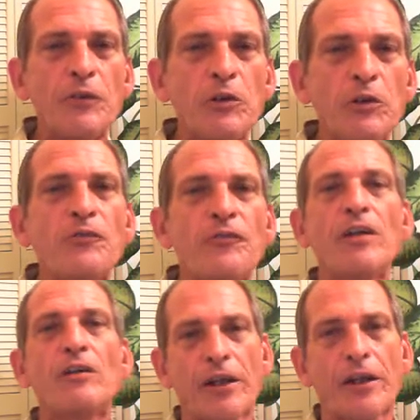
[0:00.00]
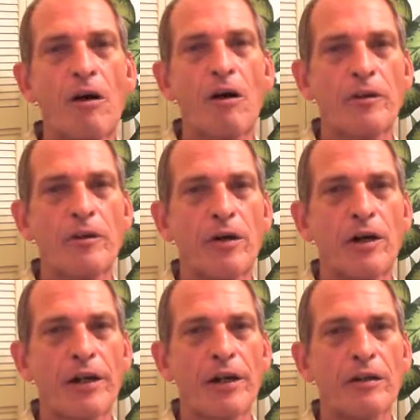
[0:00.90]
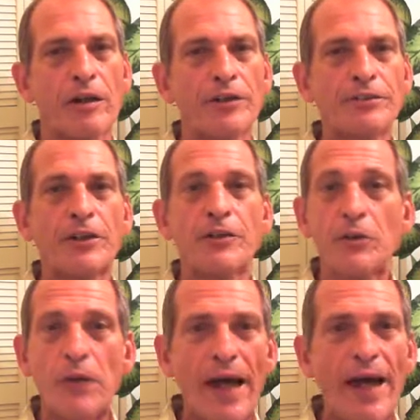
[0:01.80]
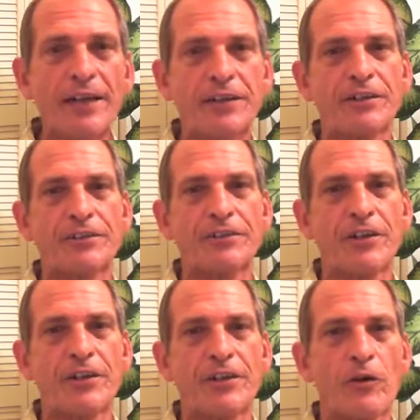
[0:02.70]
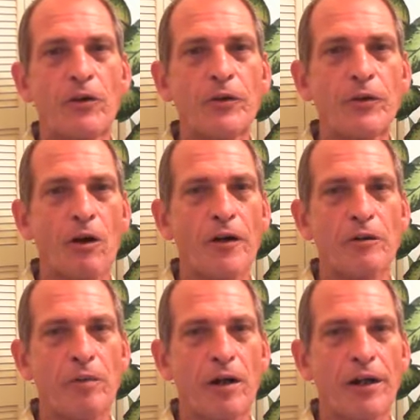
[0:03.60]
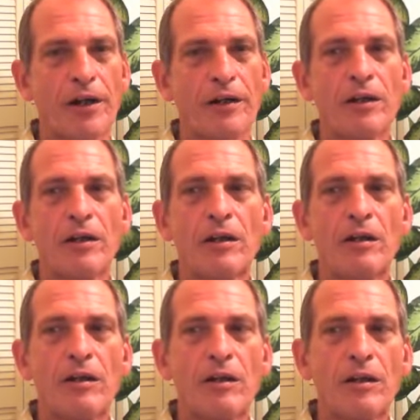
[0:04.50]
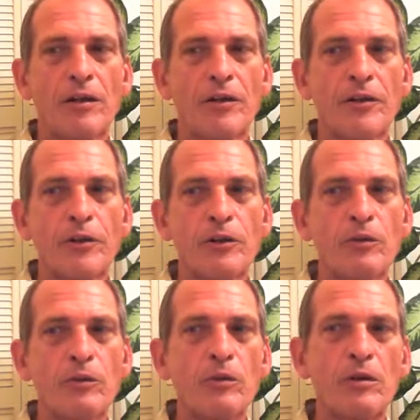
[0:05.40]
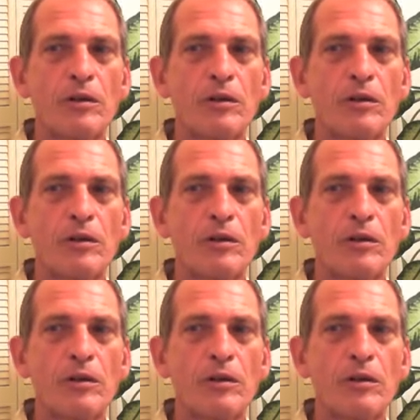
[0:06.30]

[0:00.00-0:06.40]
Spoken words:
feel like you are your body, and so you act as though you are your body. You